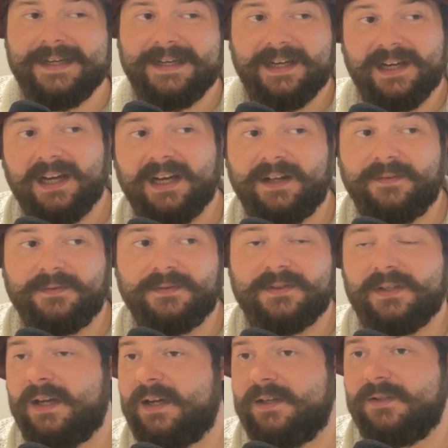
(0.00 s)
and
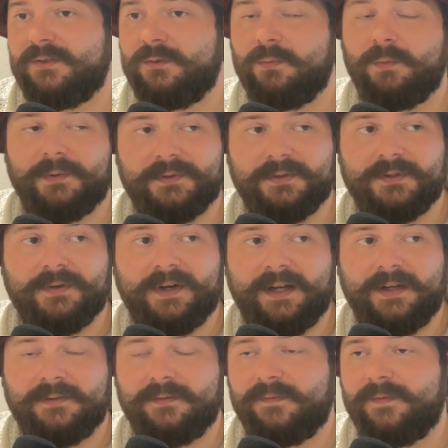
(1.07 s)
I do want to try
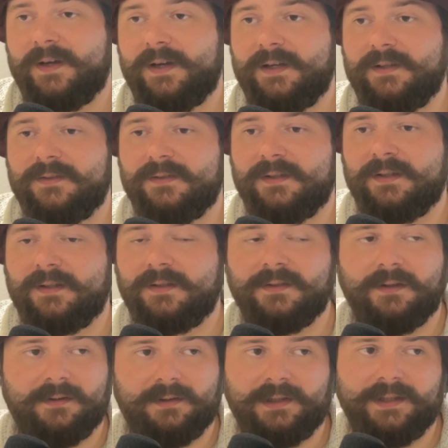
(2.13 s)
to find a
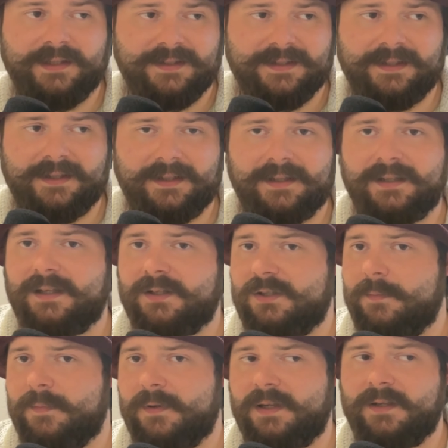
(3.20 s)
Jarl list that I can actually
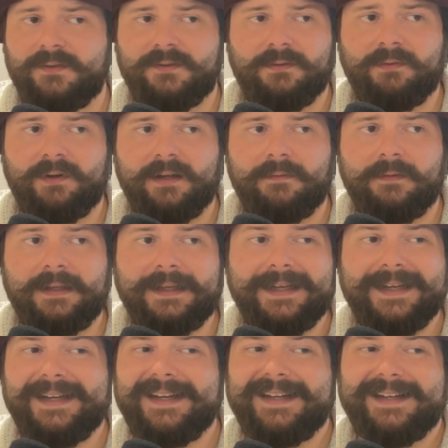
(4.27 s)
play into Gravy.
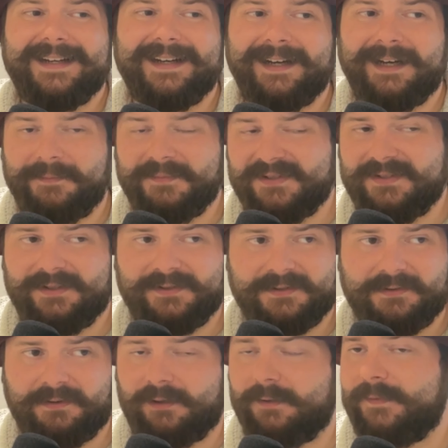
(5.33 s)
I'm still
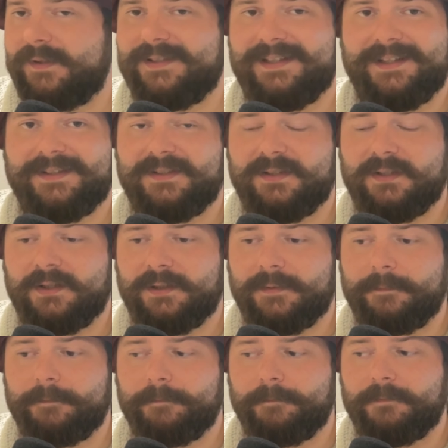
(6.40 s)
struggling with that,
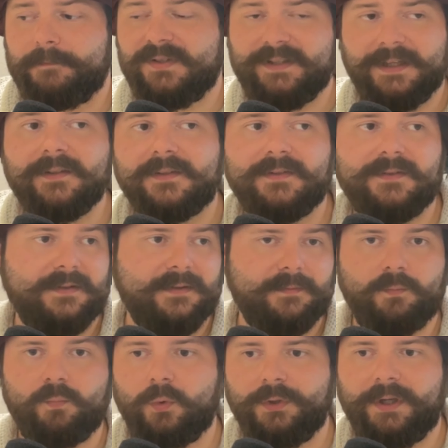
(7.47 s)
but that's
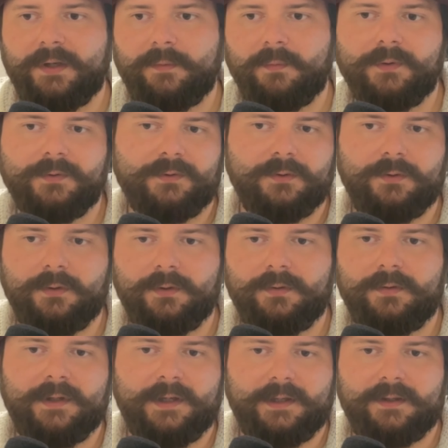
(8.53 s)
what I want to do,
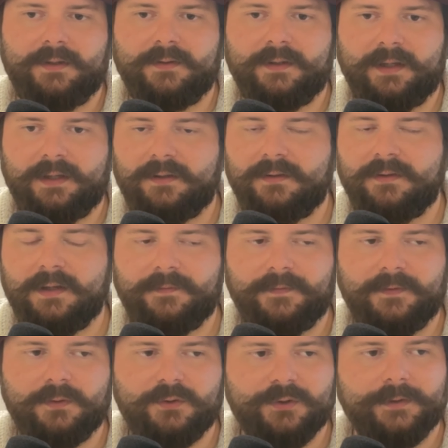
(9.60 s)
like in the near
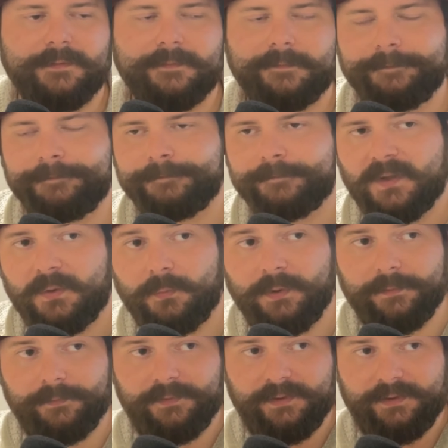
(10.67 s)
future.
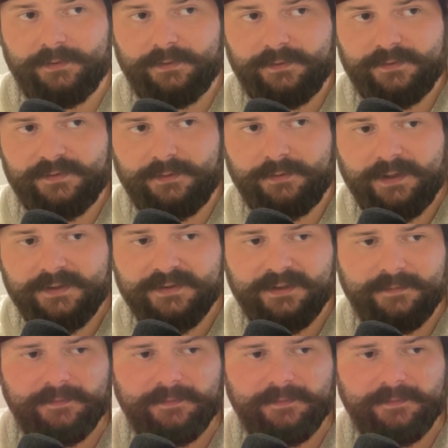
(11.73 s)
Well, then, see you next time.